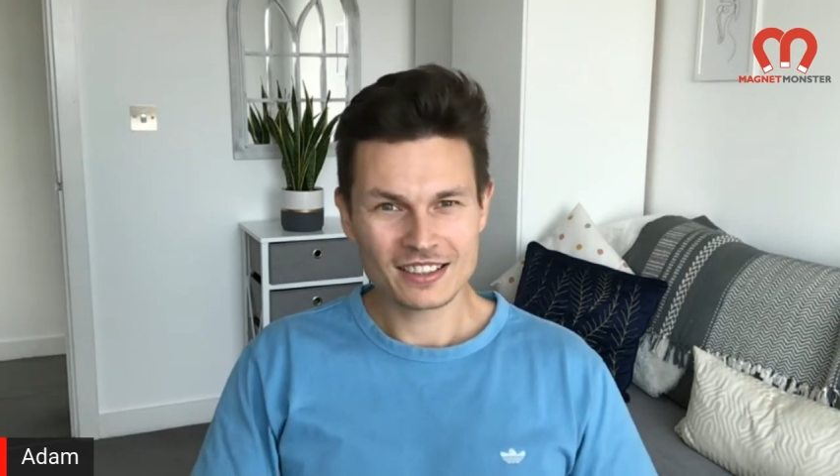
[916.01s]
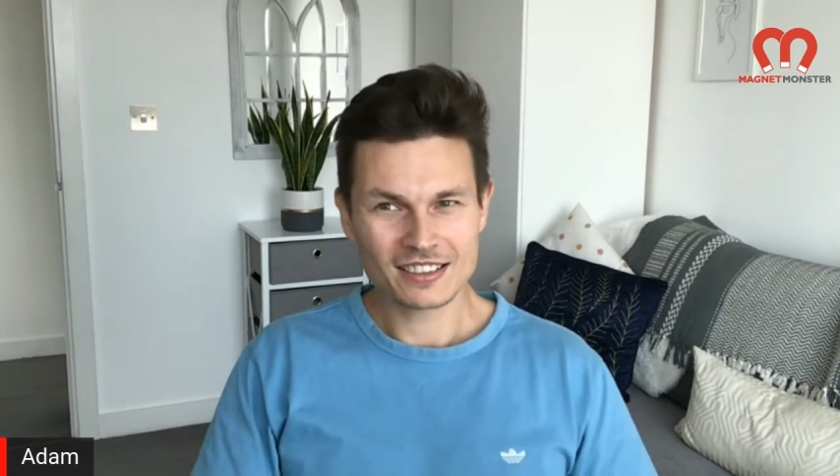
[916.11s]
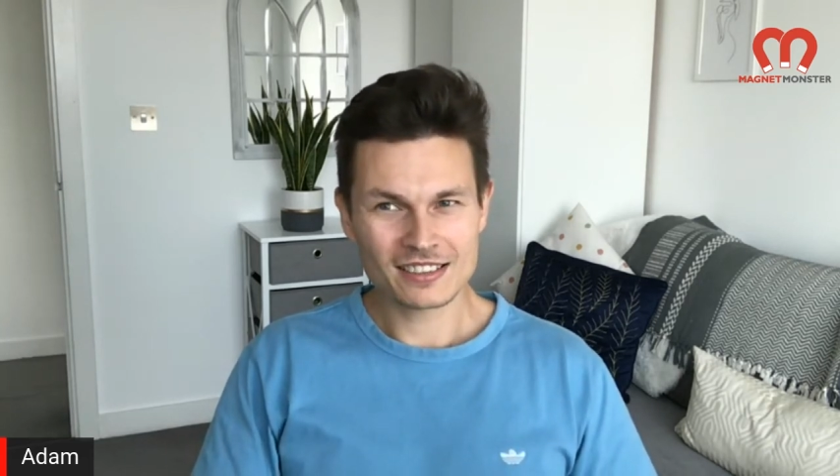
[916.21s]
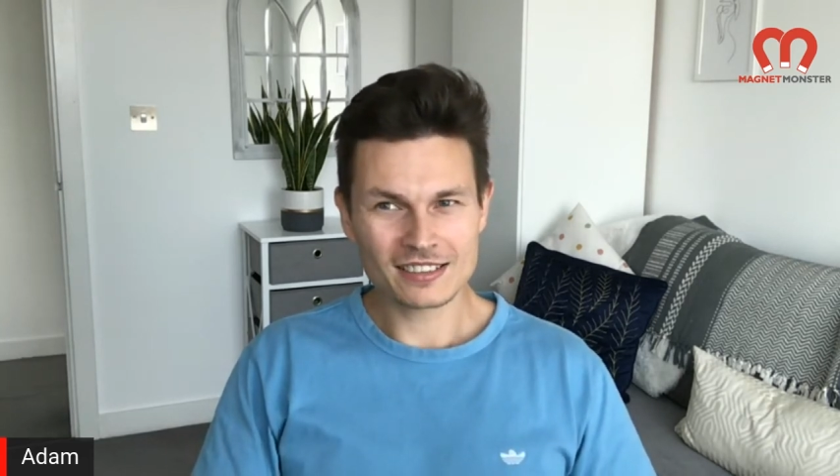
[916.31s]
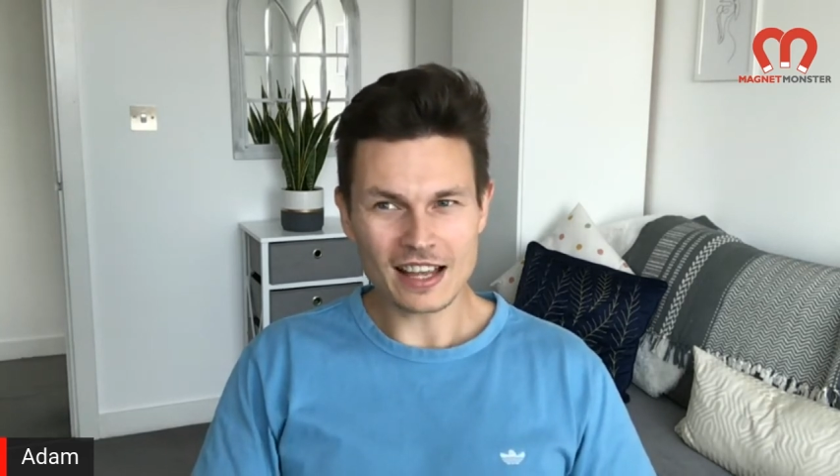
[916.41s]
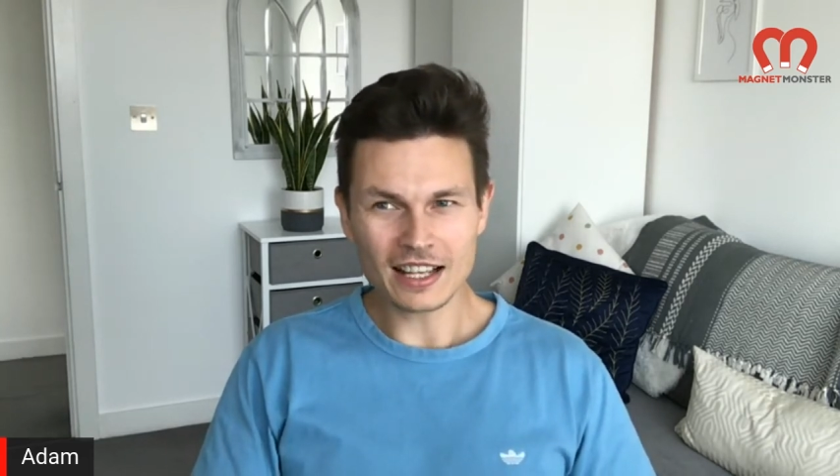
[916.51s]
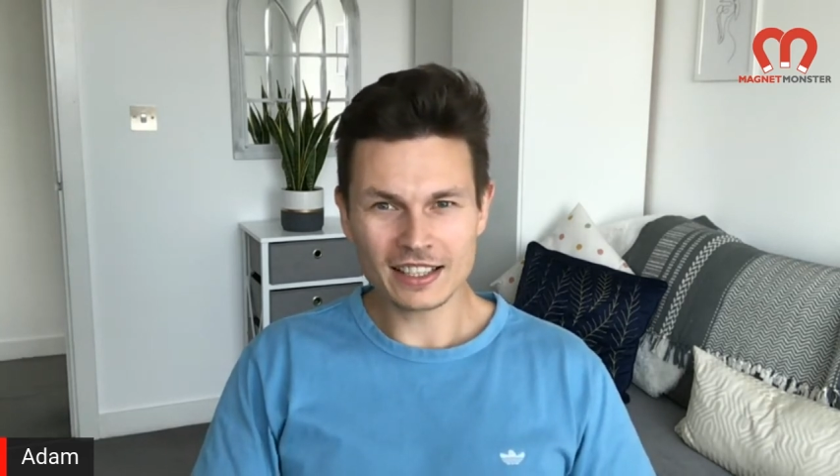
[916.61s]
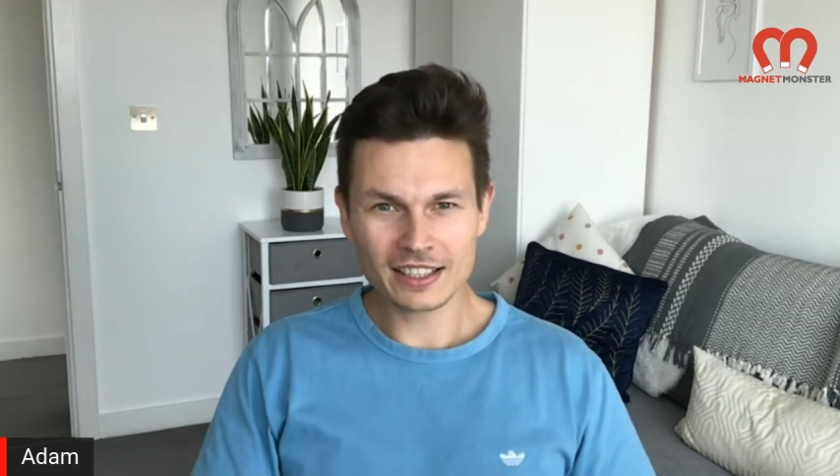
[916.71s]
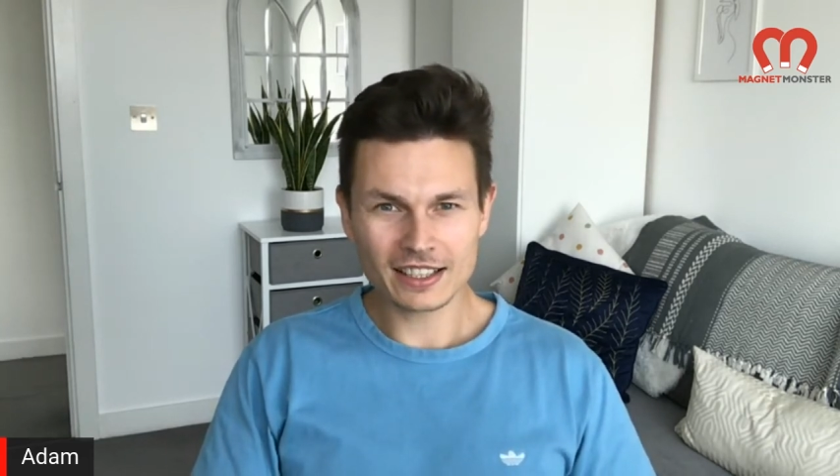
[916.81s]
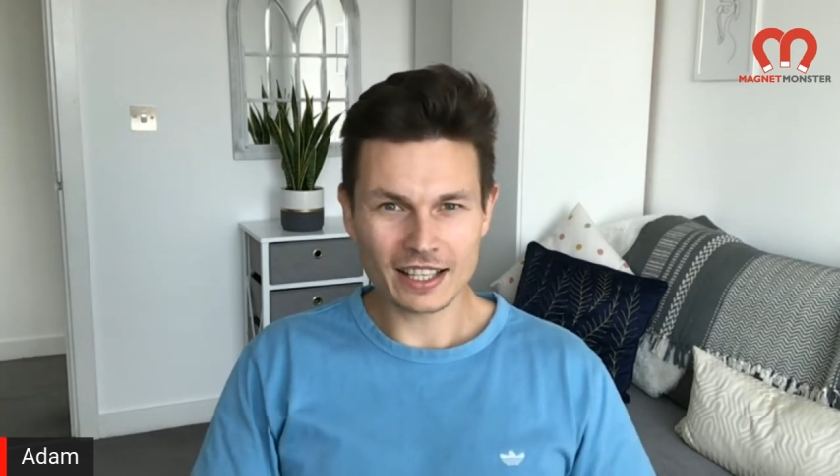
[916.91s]

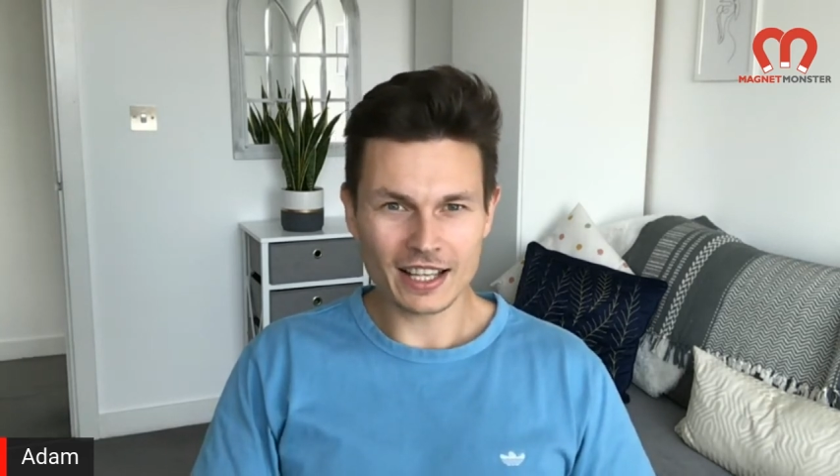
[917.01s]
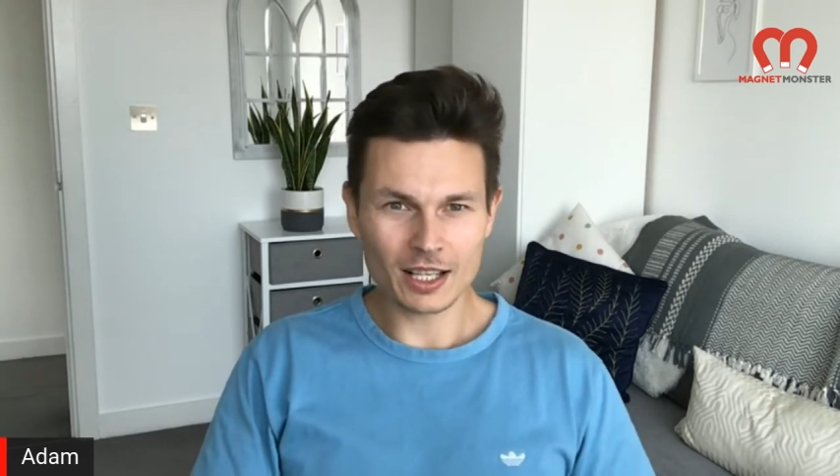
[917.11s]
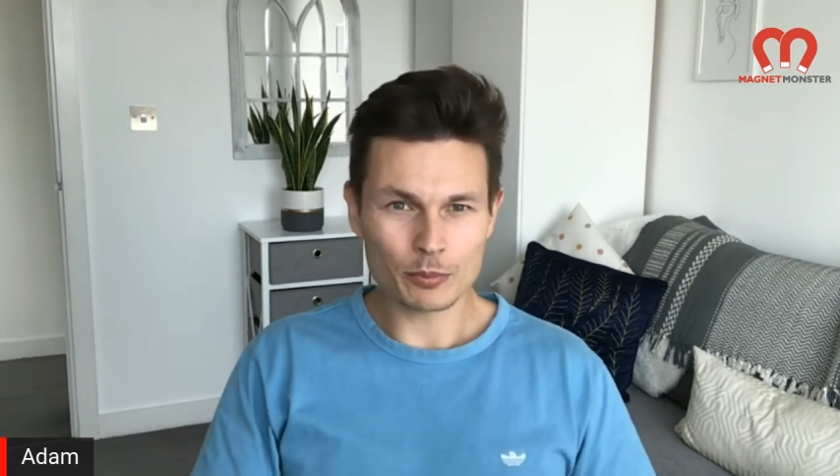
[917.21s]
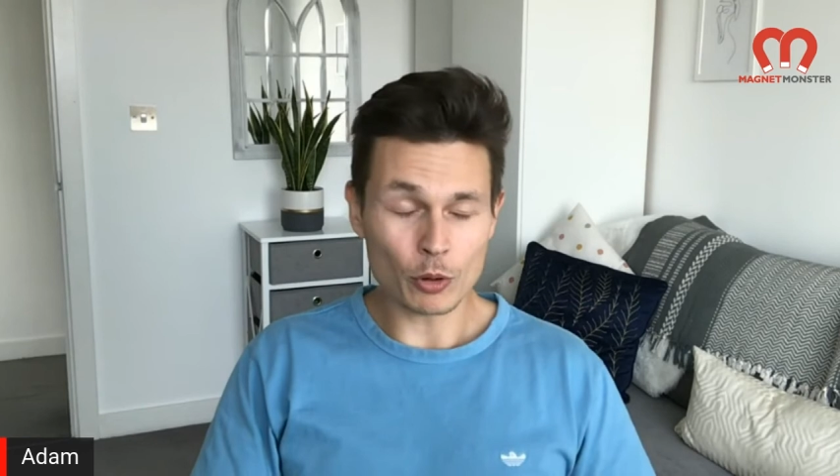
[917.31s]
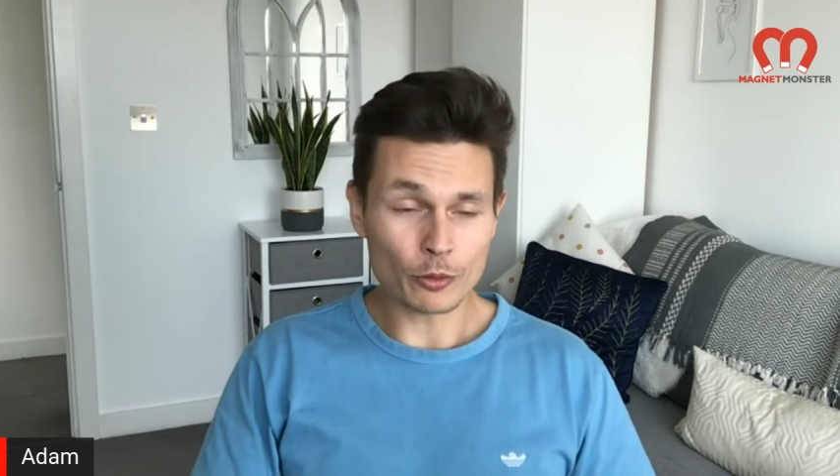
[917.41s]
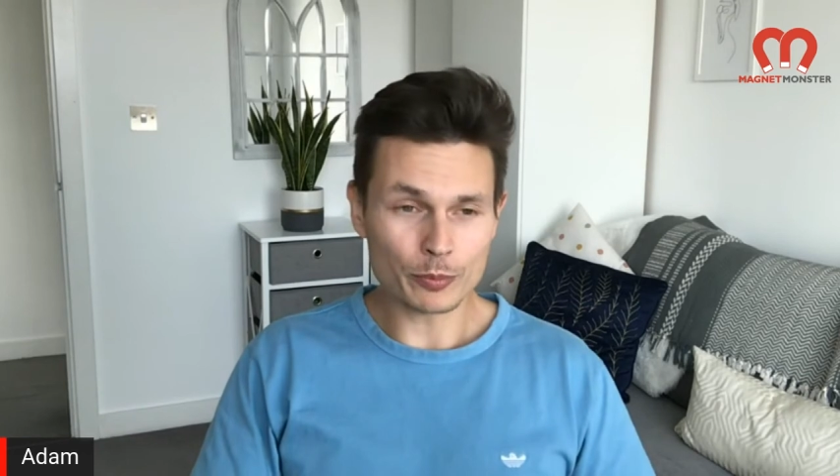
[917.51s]
Selling in both a